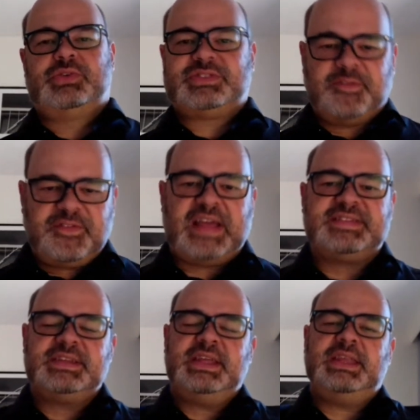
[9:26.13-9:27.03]
So it's a
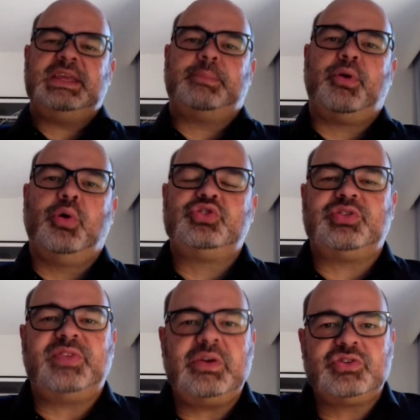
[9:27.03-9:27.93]
fascinating
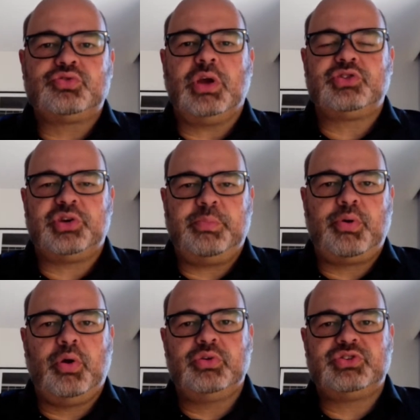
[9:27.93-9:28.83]
approach, a very structured
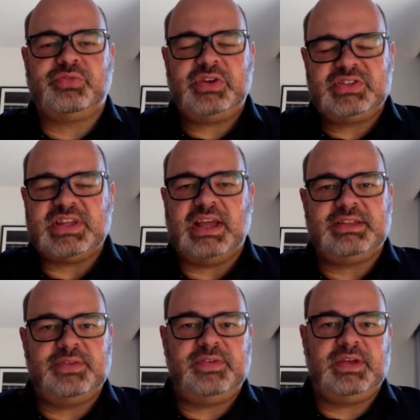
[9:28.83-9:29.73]
approach, a very
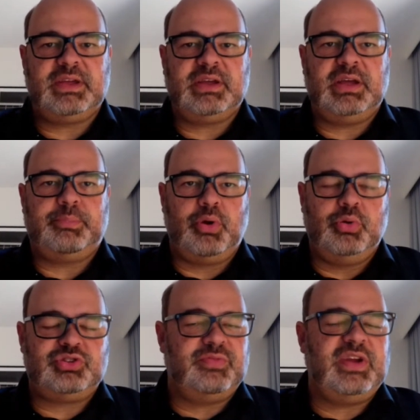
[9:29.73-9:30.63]
scientific
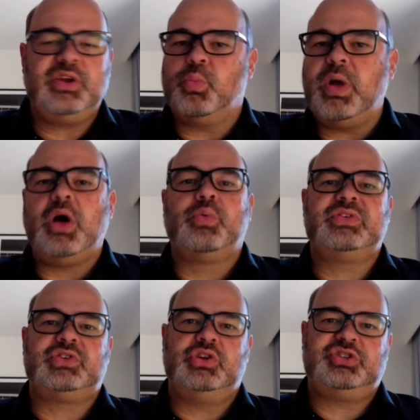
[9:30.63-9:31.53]
approach, a very
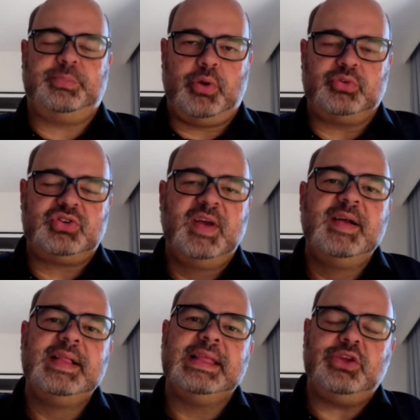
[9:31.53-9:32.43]
well-researched approach.
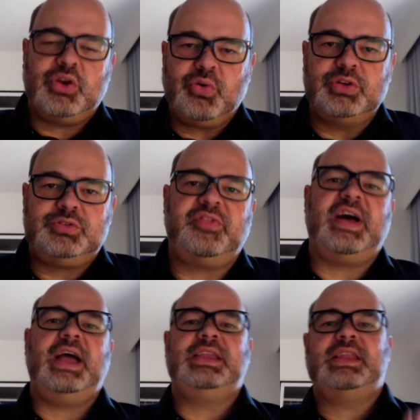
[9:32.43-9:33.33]
You're going to
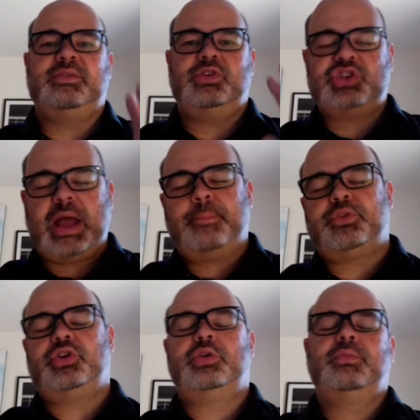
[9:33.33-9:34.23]
find in every
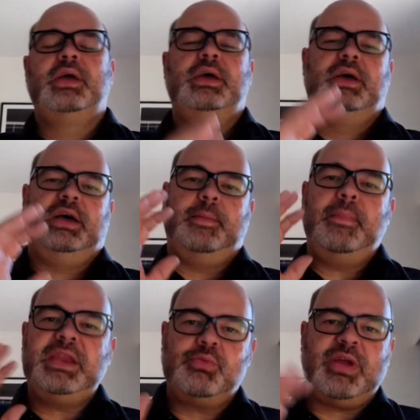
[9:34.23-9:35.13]
chapter
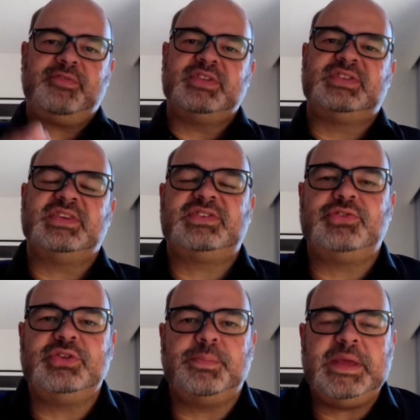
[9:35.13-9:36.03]
many
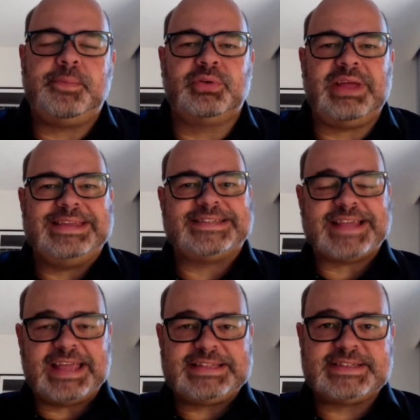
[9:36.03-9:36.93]
references to the people that he
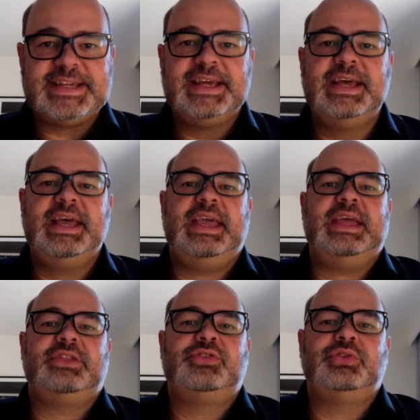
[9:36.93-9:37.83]
cites
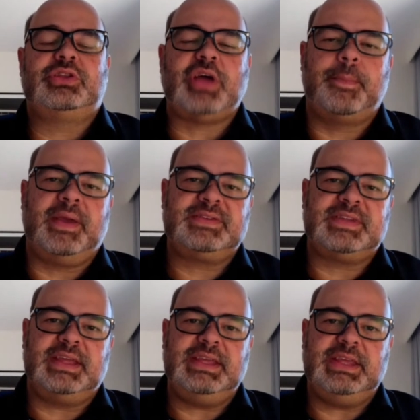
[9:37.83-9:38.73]
and to the
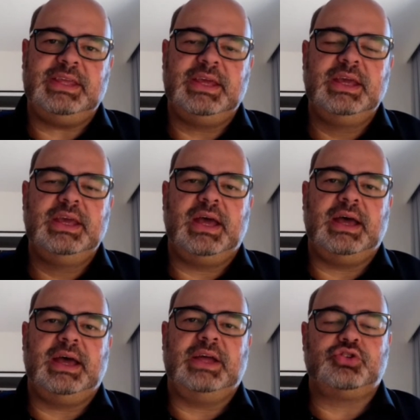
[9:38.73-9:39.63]
topics that he
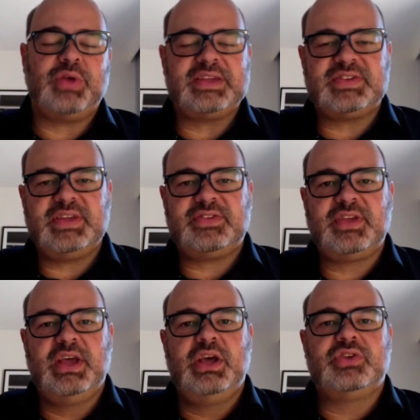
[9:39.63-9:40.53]

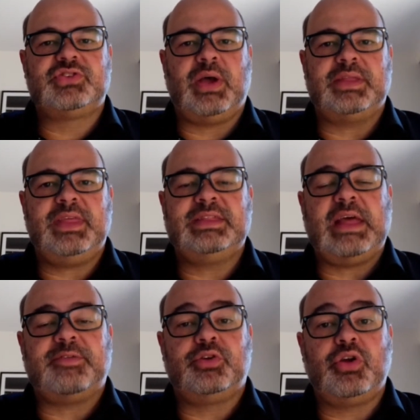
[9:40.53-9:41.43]
addresses. So I
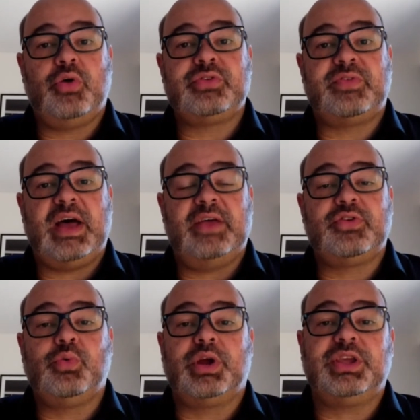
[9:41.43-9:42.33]
think that for those of
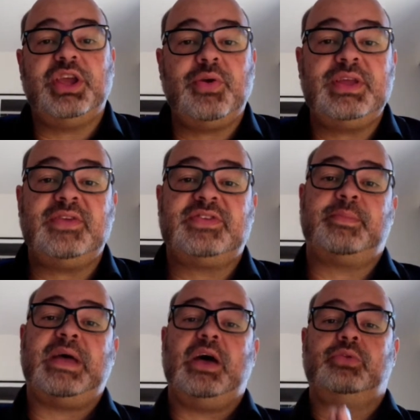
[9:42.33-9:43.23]
us who are
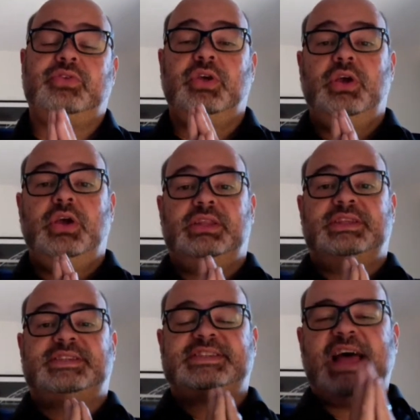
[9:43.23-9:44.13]
curious about
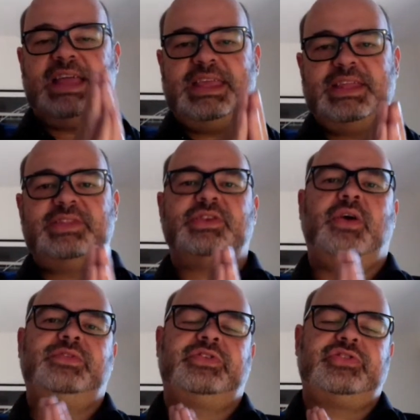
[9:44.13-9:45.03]
the science
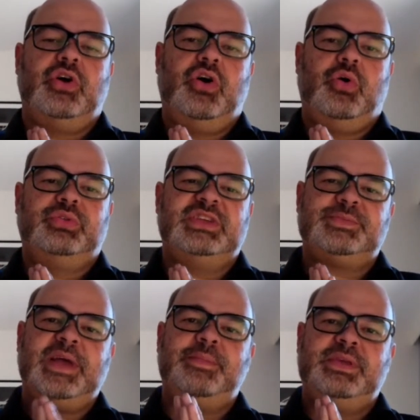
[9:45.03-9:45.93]
of the soul,
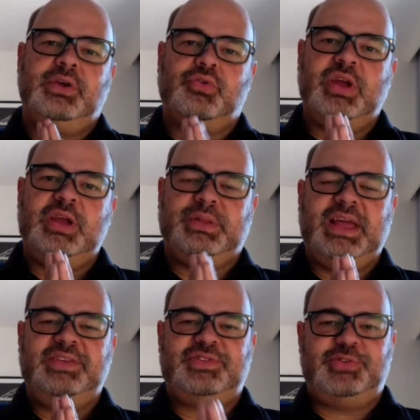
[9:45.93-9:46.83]
this might be a great
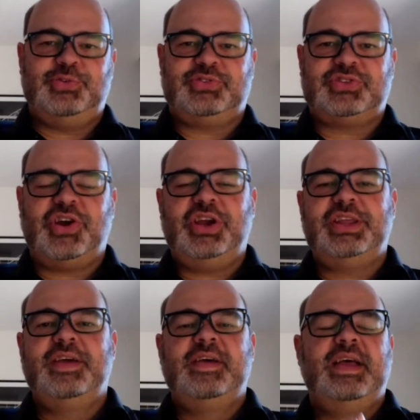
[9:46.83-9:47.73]
place to
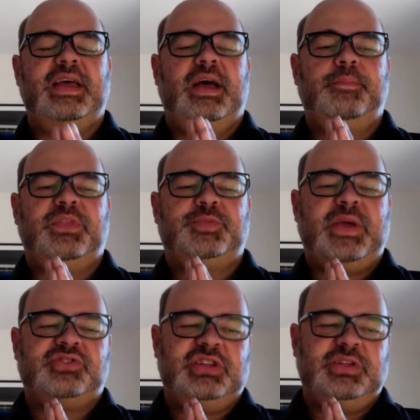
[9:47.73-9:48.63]
start,
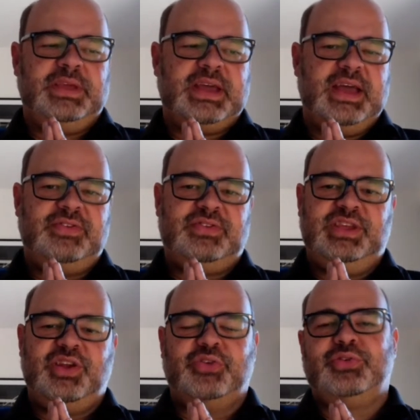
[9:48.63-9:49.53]
especially because
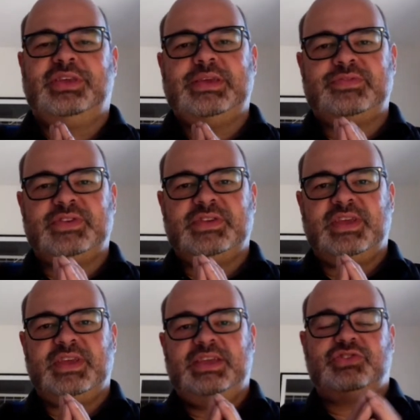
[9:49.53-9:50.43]
it also gives
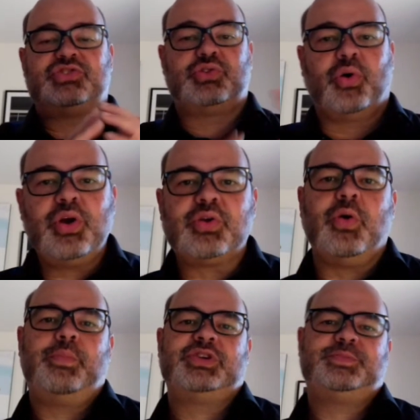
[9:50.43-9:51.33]
us a
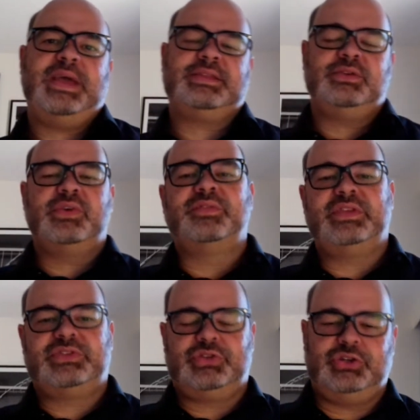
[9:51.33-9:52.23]
historical perspective
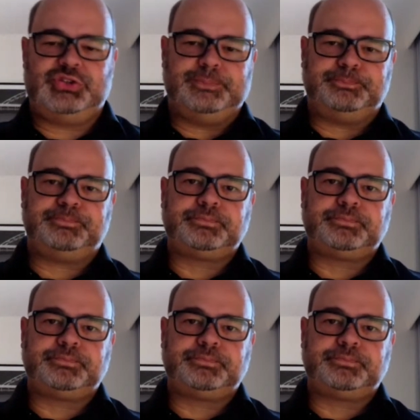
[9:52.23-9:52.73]
of the search.